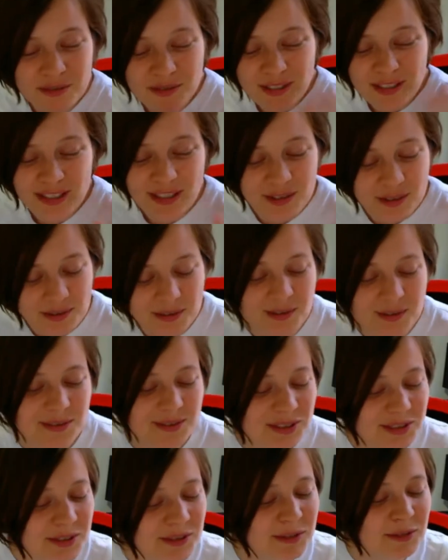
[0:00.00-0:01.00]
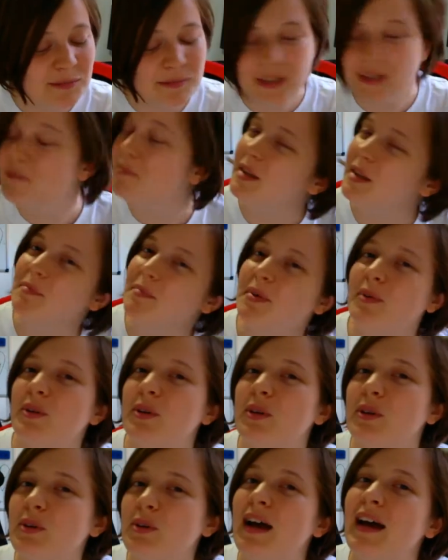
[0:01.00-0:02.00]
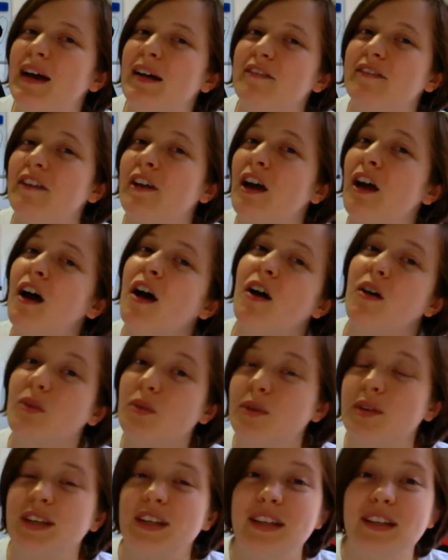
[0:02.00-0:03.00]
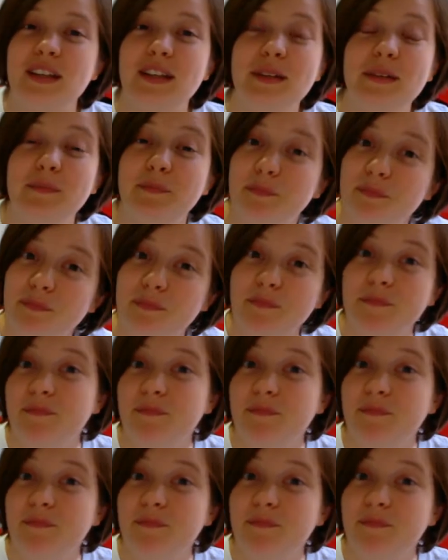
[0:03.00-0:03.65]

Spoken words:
really cool to meet people who have already